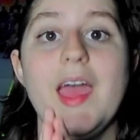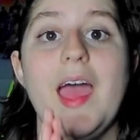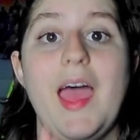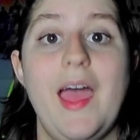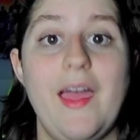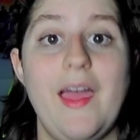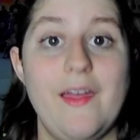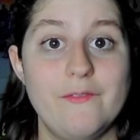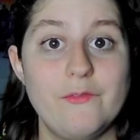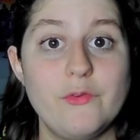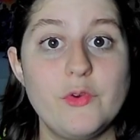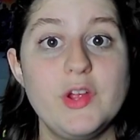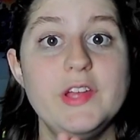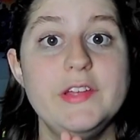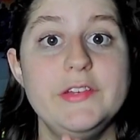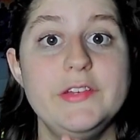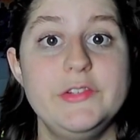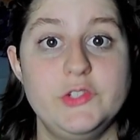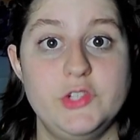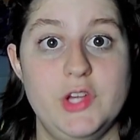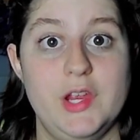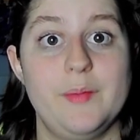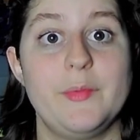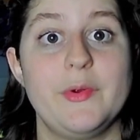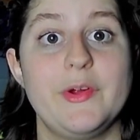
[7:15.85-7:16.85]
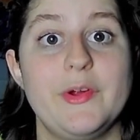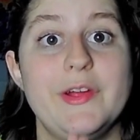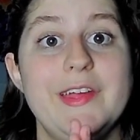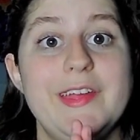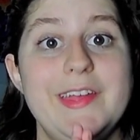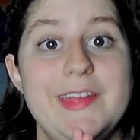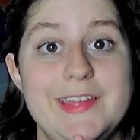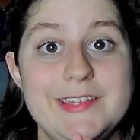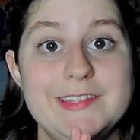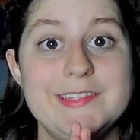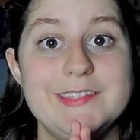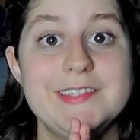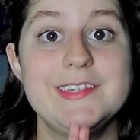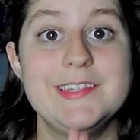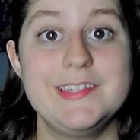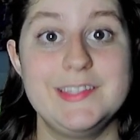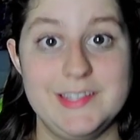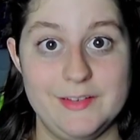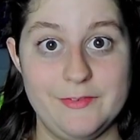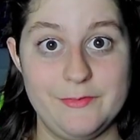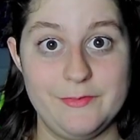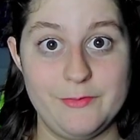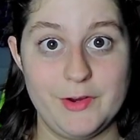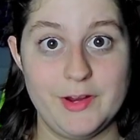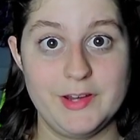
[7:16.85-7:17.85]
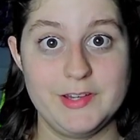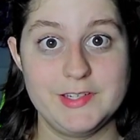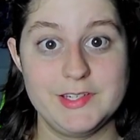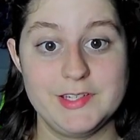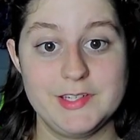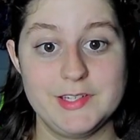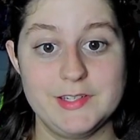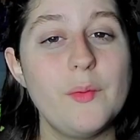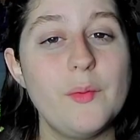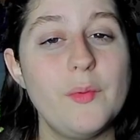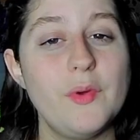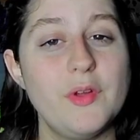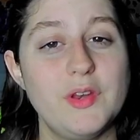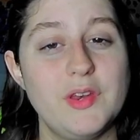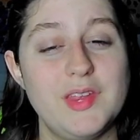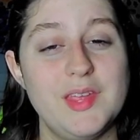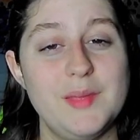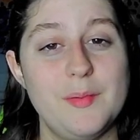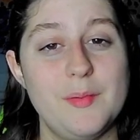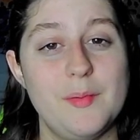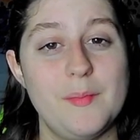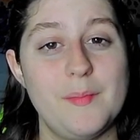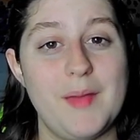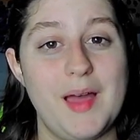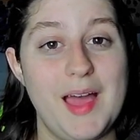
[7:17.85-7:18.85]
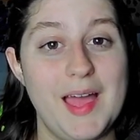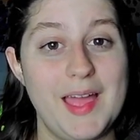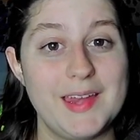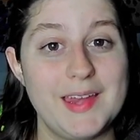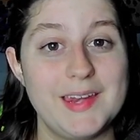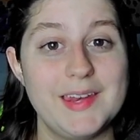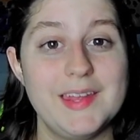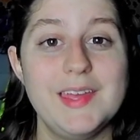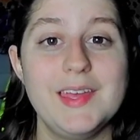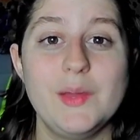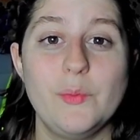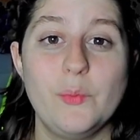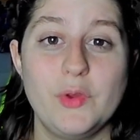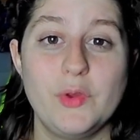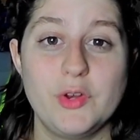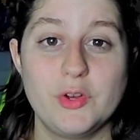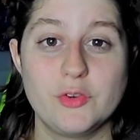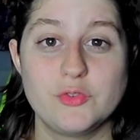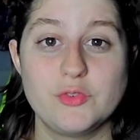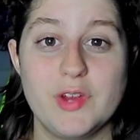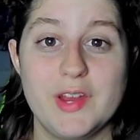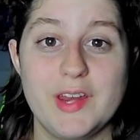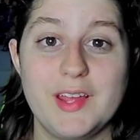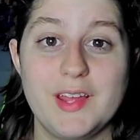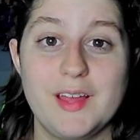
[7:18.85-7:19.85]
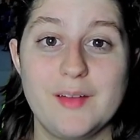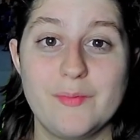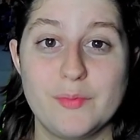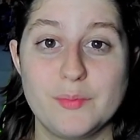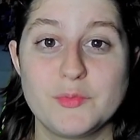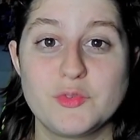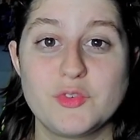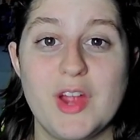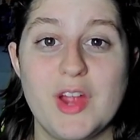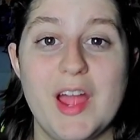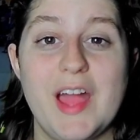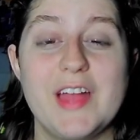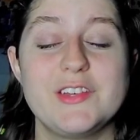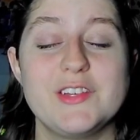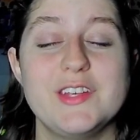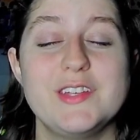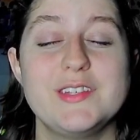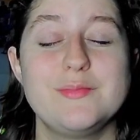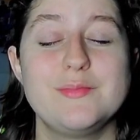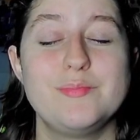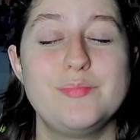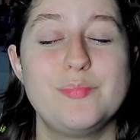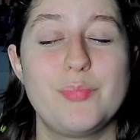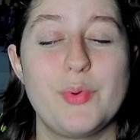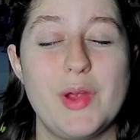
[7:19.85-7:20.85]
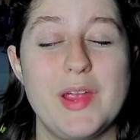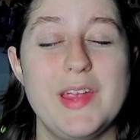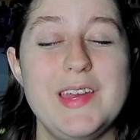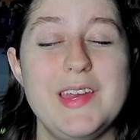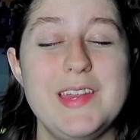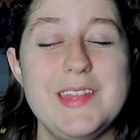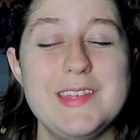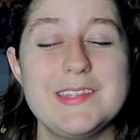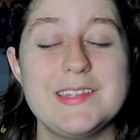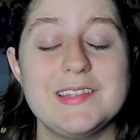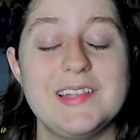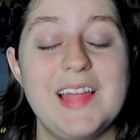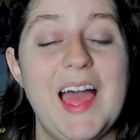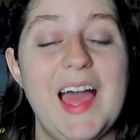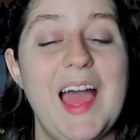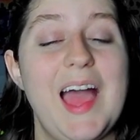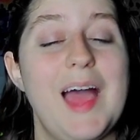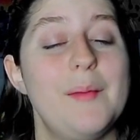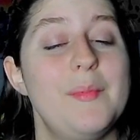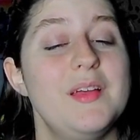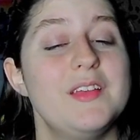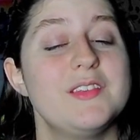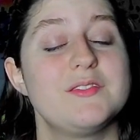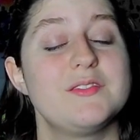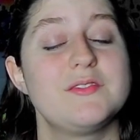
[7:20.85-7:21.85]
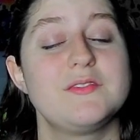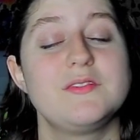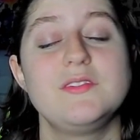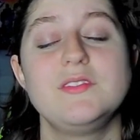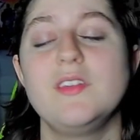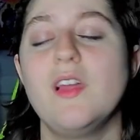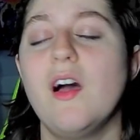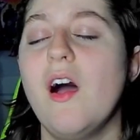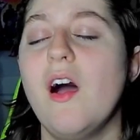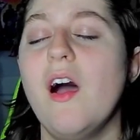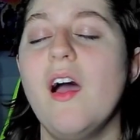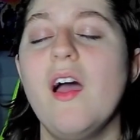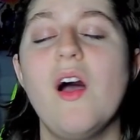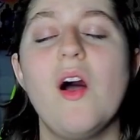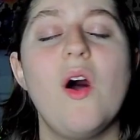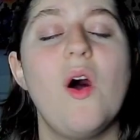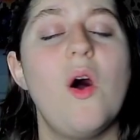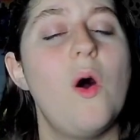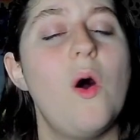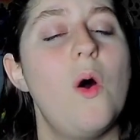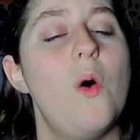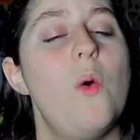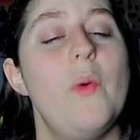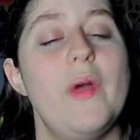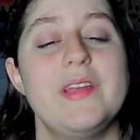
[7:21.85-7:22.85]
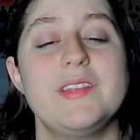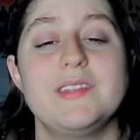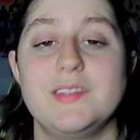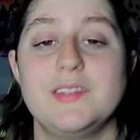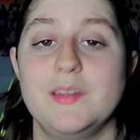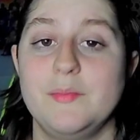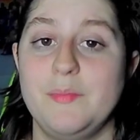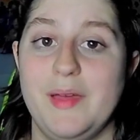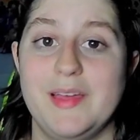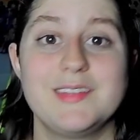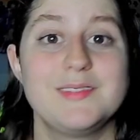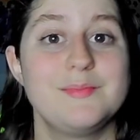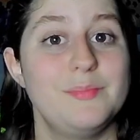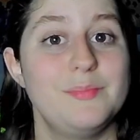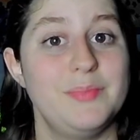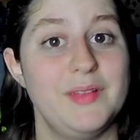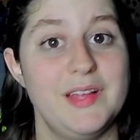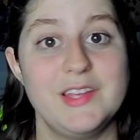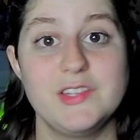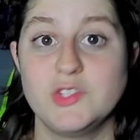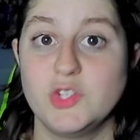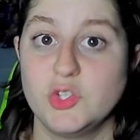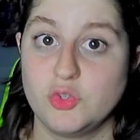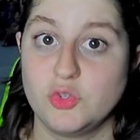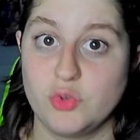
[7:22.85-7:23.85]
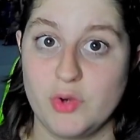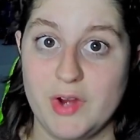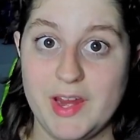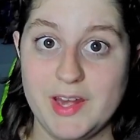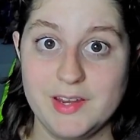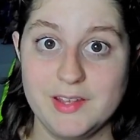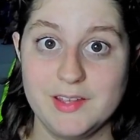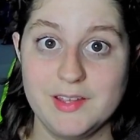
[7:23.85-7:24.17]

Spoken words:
Every jammer is different. Point to keep in mind when you're trading up from scratch is Brady's lab is not always the best place to trade.